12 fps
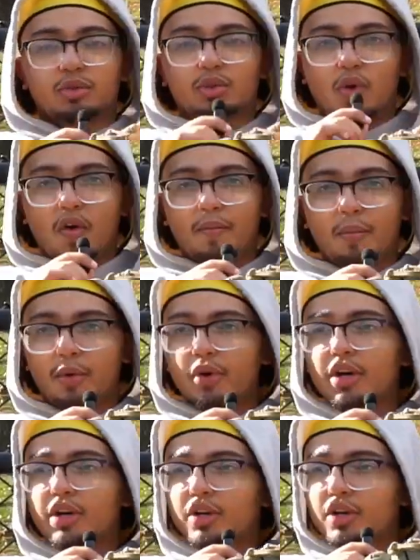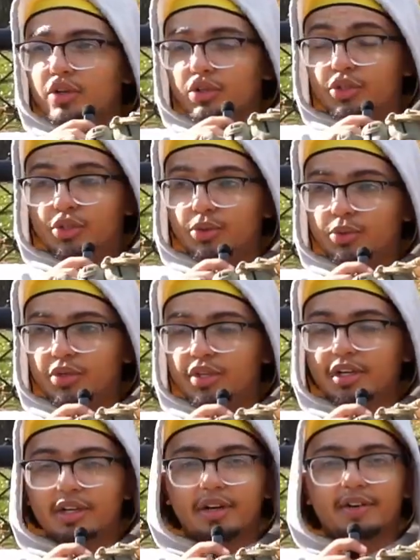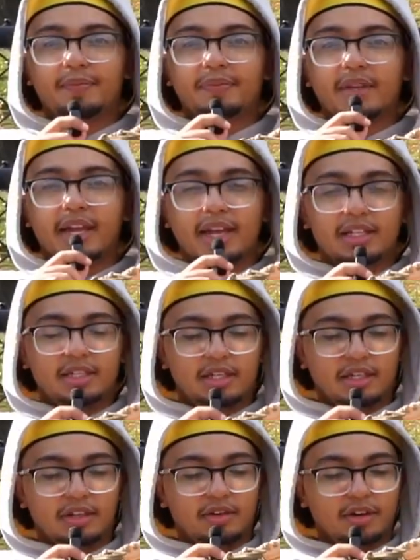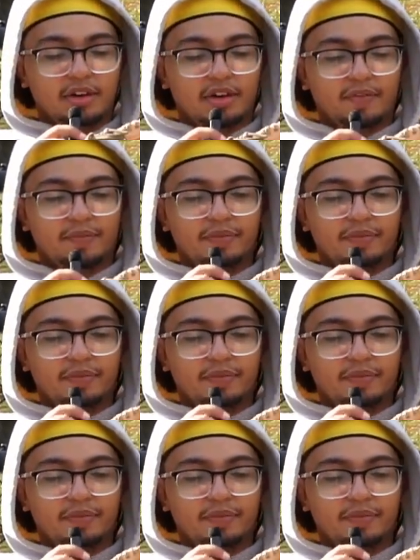sophomore year, junior year, and senior year.